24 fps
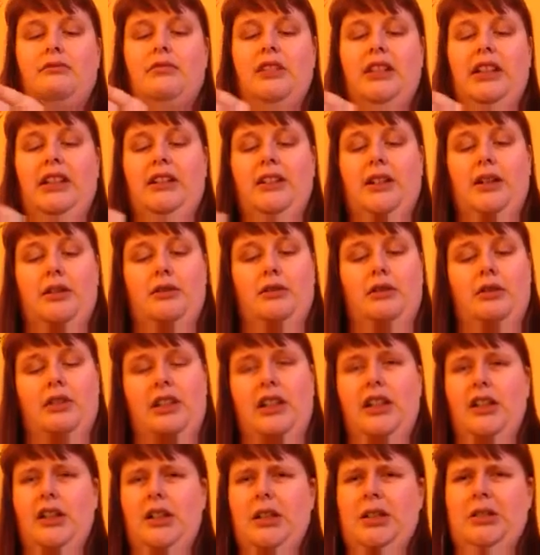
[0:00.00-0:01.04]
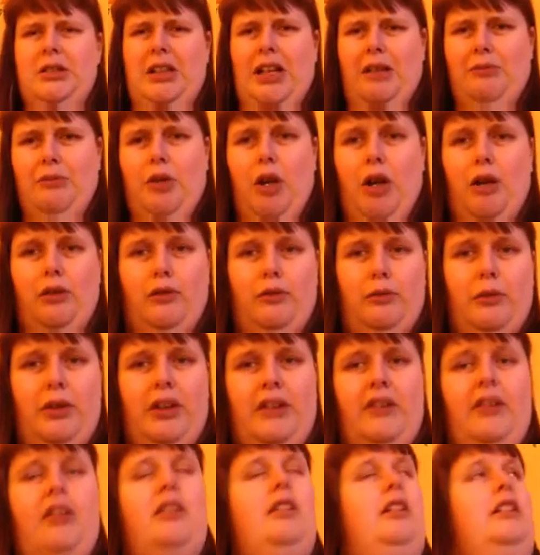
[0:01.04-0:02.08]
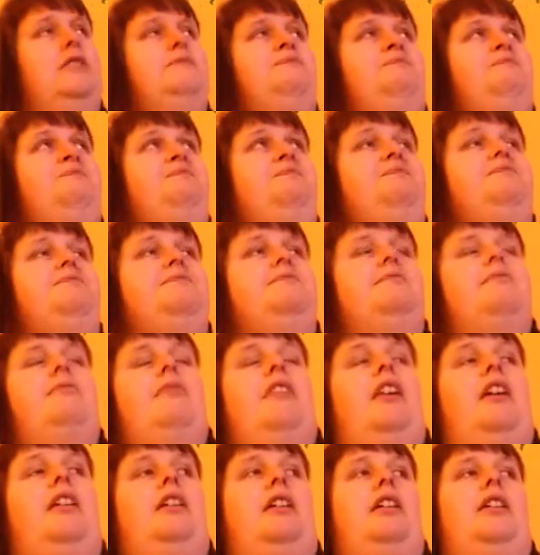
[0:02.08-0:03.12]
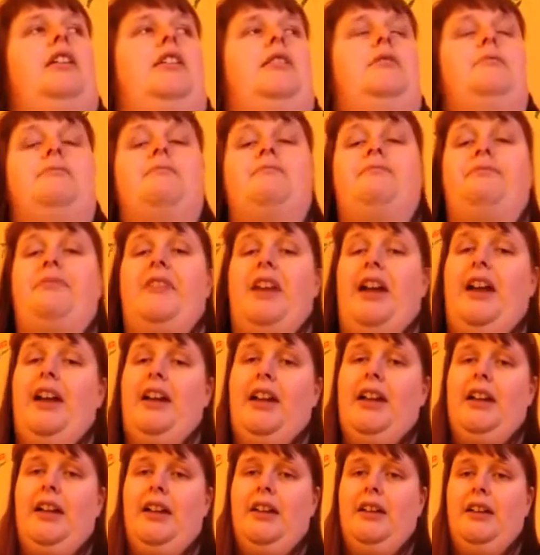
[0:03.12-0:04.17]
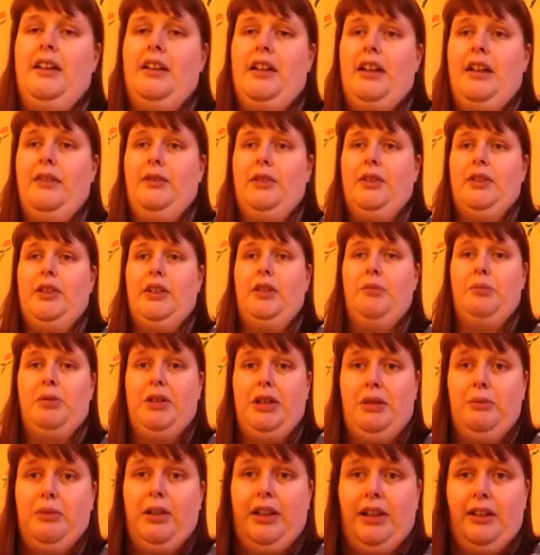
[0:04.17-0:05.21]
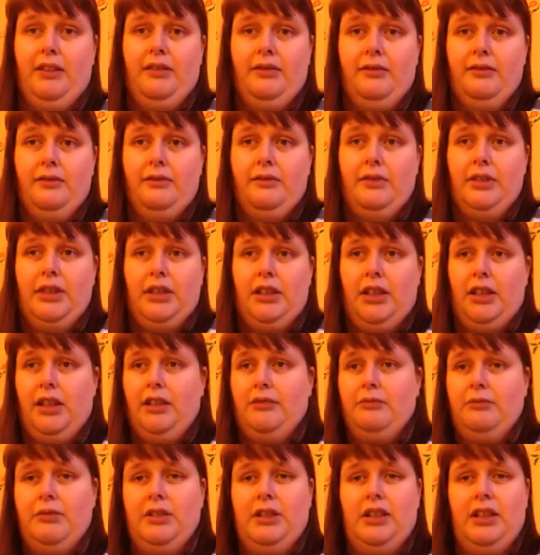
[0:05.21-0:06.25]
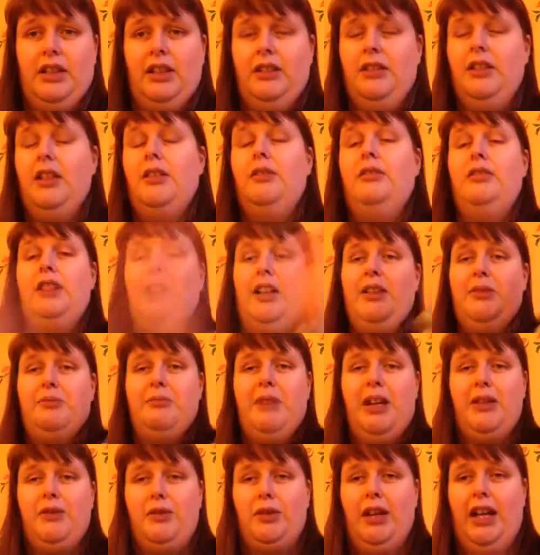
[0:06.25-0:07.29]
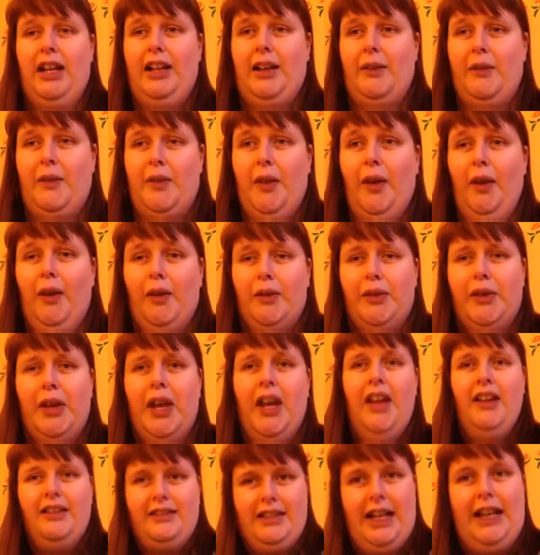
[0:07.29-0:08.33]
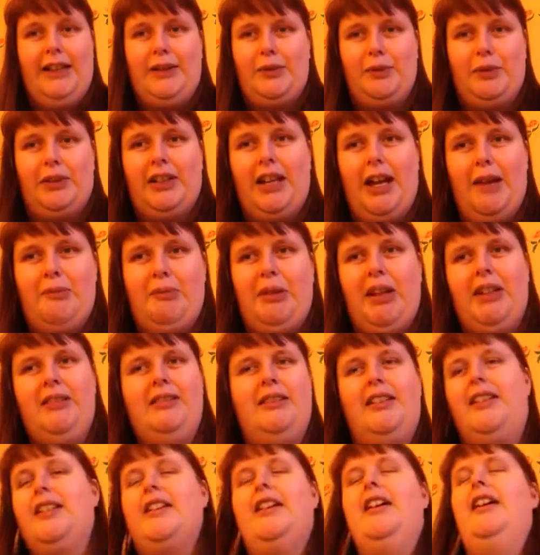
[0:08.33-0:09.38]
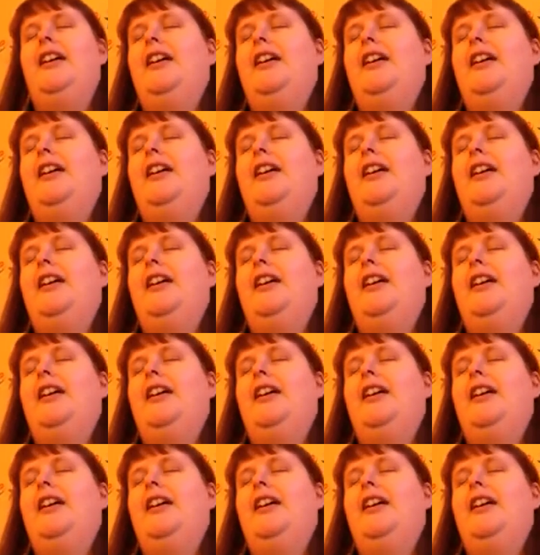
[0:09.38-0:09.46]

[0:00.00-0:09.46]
runny nose, damn cold weather. I've got to the point where I've lost my trail of thought. That's what happened.